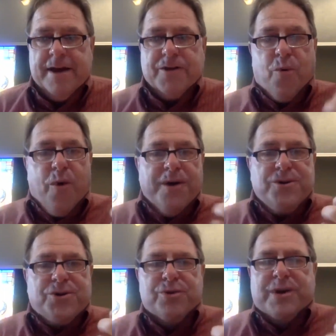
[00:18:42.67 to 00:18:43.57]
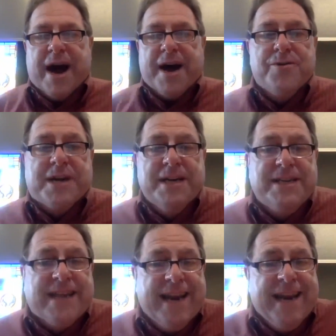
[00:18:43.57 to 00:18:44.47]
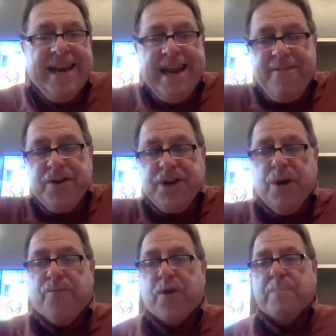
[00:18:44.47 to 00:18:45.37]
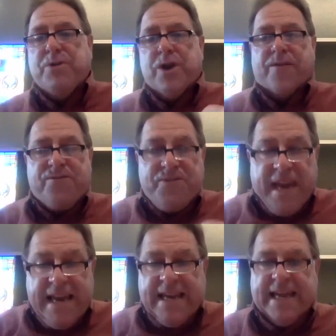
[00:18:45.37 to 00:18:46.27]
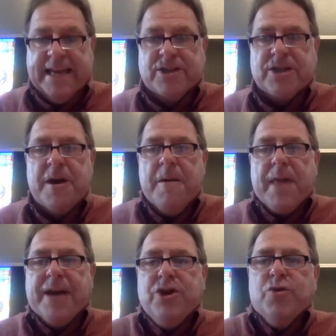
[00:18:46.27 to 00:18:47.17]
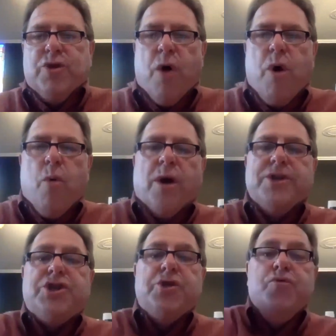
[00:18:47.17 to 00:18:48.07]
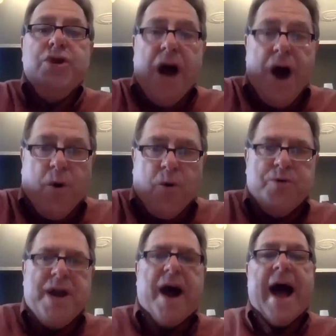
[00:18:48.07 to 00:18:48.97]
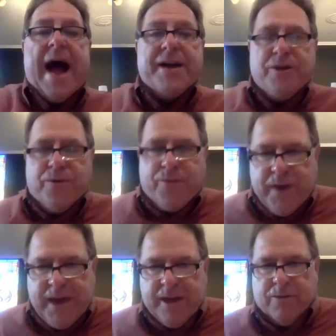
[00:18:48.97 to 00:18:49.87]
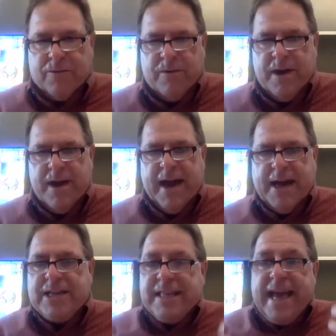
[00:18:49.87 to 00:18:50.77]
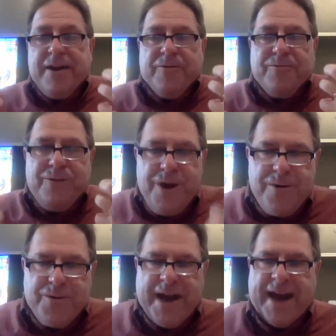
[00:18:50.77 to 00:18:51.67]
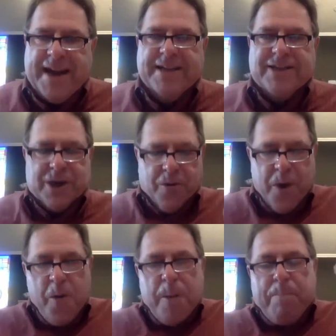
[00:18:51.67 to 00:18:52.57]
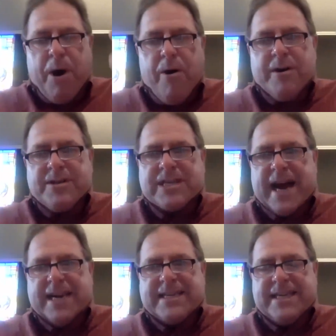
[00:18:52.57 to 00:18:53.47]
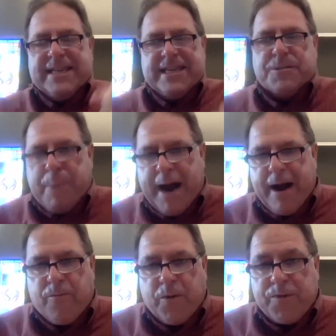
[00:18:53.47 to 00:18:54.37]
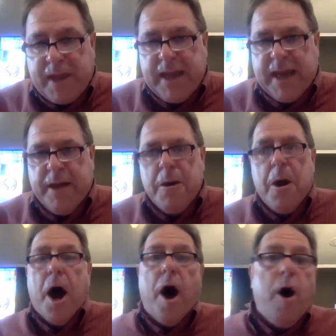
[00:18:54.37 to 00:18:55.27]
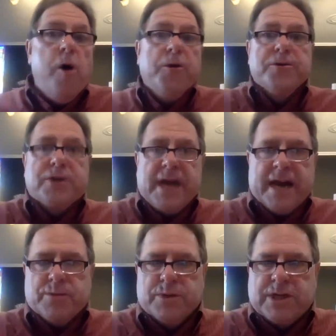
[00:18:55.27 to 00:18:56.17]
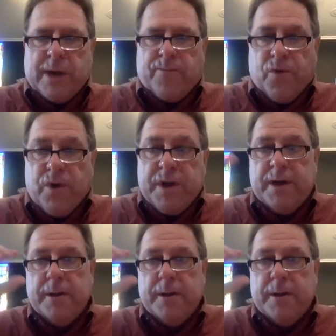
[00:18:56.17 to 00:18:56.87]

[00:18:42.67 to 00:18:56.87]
The one true God who can deliver you from your feelings and you go on what you know, not how you feel. And see, they don't know that. And so when Paul and Silas did this powerful thing, all those guys were set free